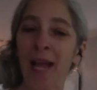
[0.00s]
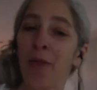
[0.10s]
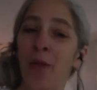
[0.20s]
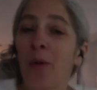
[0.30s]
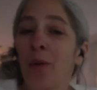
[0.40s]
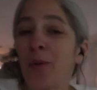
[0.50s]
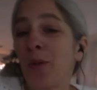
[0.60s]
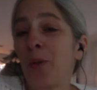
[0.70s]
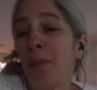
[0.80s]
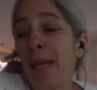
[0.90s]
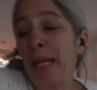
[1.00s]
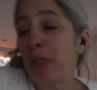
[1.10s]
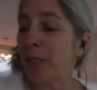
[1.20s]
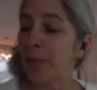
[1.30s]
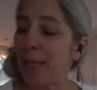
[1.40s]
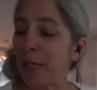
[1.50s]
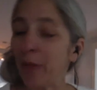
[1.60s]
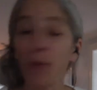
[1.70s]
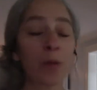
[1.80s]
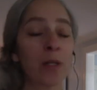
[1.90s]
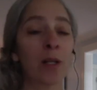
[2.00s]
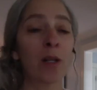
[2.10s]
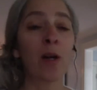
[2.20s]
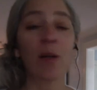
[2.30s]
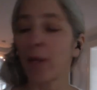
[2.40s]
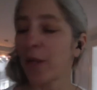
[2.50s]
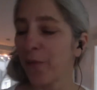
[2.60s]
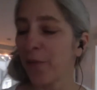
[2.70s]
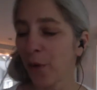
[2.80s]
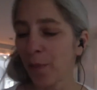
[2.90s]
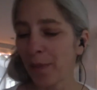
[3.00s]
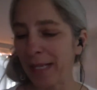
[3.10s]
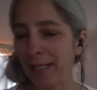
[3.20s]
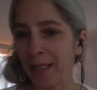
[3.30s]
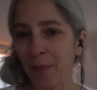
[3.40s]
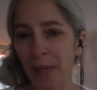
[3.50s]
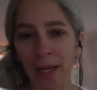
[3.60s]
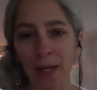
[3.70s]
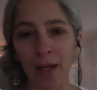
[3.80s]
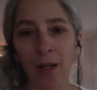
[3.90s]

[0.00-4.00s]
and those who may just be cruising along looking for a place to be.